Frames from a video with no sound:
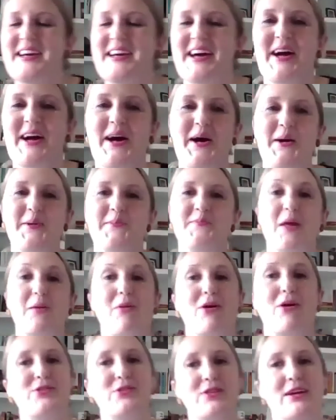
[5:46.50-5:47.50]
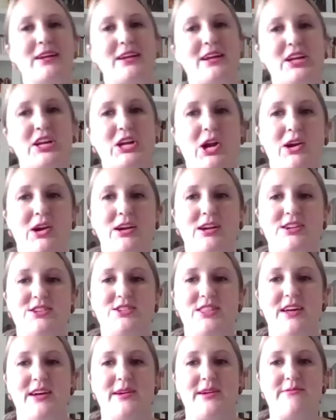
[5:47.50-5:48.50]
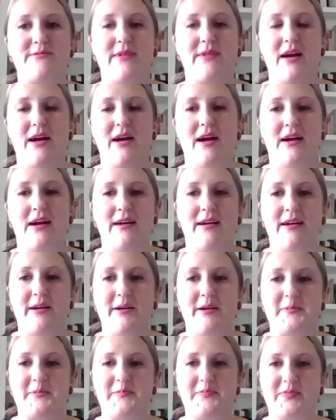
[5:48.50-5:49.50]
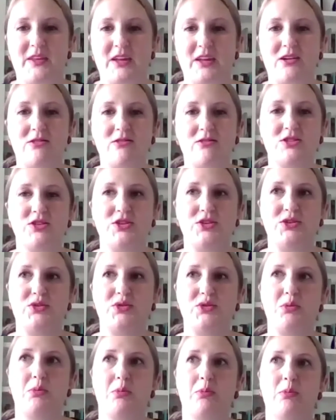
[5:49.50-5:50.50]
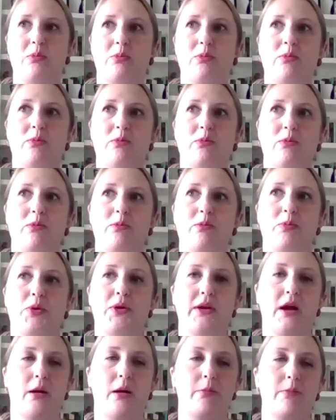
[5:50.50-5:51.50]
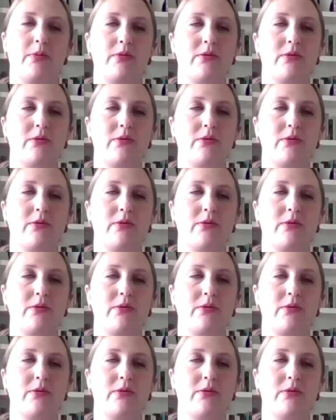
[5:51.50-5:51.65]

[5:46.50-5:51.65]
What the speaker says: I'm also going to encourage them, to put up